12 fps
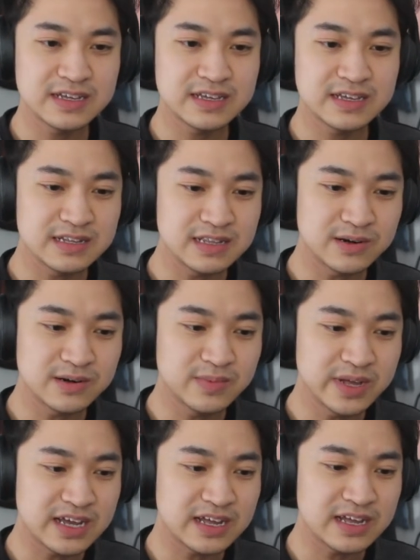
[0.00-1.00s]
a little
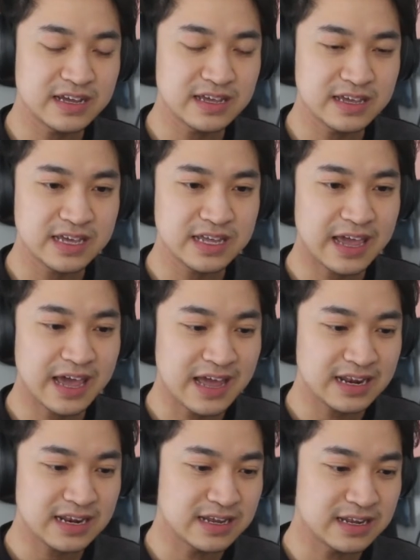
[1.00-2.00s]
bit of Kit Kat
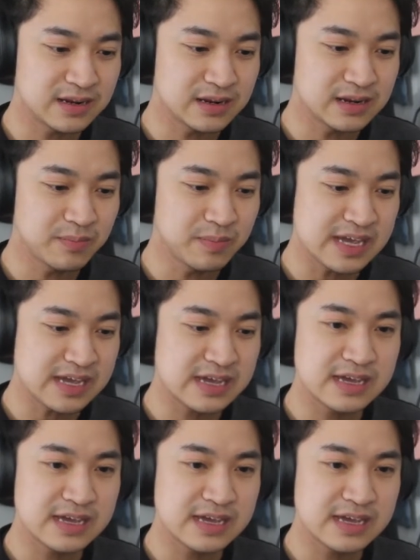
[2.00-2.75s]
and Ming.